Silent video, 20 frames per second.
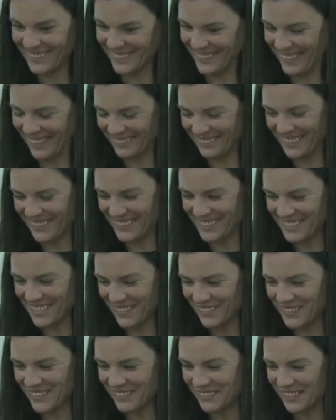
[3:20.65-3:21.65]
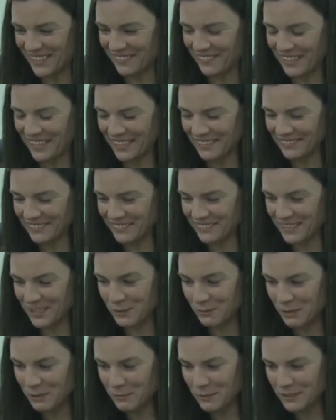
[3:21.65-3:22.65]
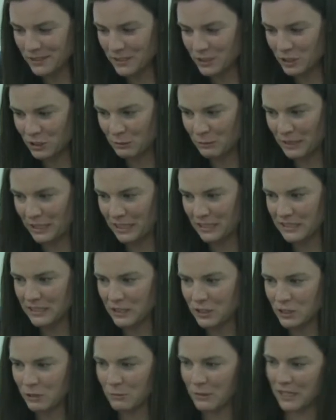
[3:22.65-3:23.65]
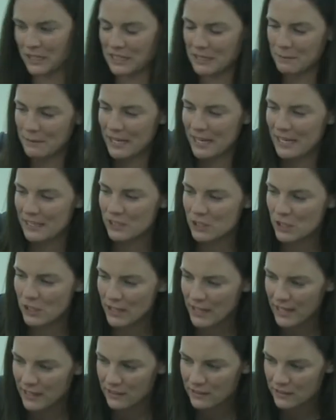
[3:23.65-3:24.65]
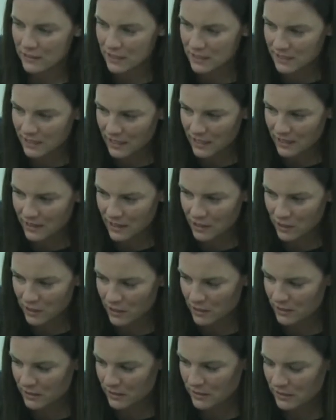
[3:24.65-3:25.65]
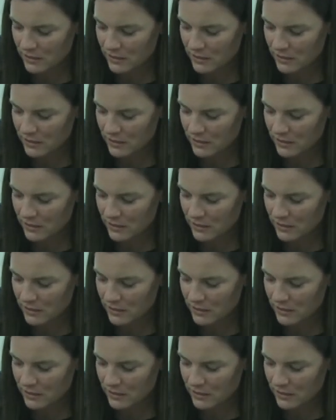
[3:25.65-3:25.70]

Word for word: Okay, we can stop 25. Because we're almost at two minutes. In two minutes, I'm going to ask you again. Does anything hurt?